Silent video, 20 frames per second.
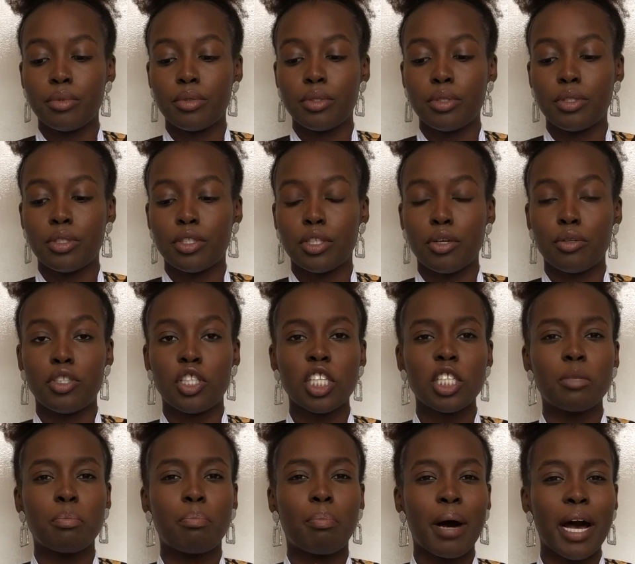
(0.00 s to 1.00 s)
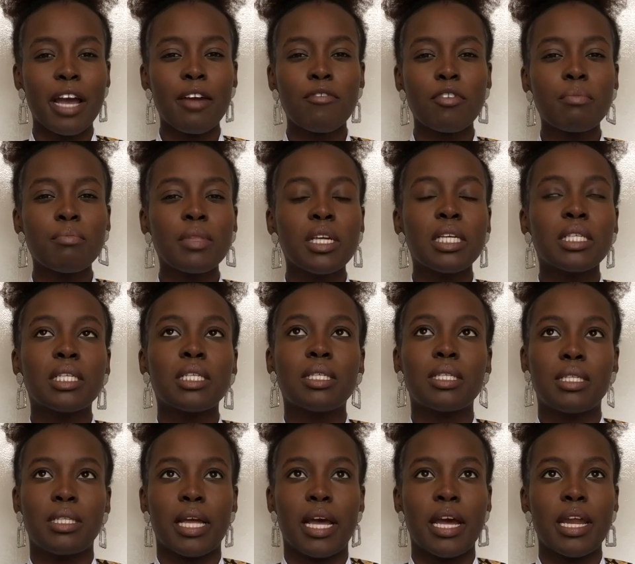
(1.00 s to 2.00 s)
So just buy from these
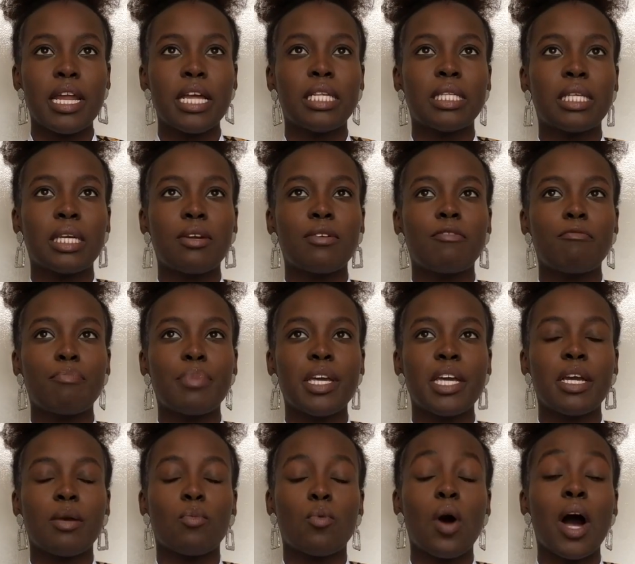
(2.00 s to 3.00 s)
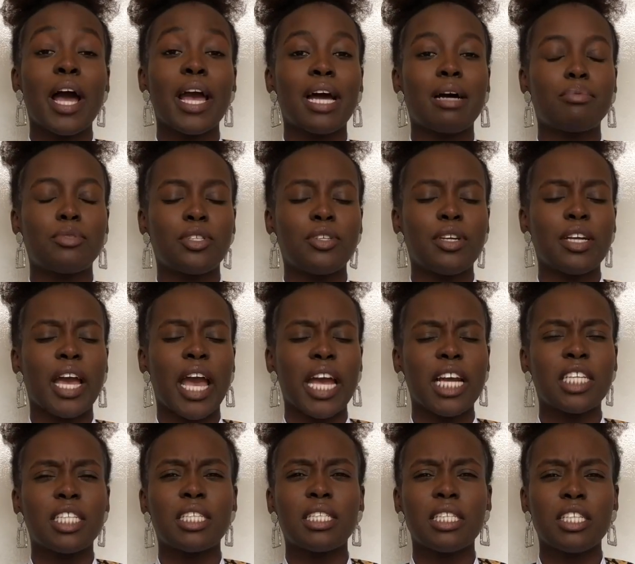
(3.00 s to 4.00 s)
instead of being, what I absolutely hate
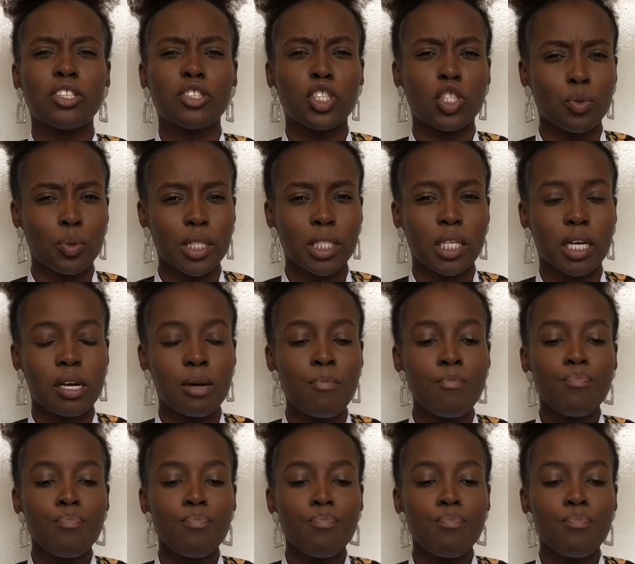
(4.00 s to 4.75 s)
to see on Twitter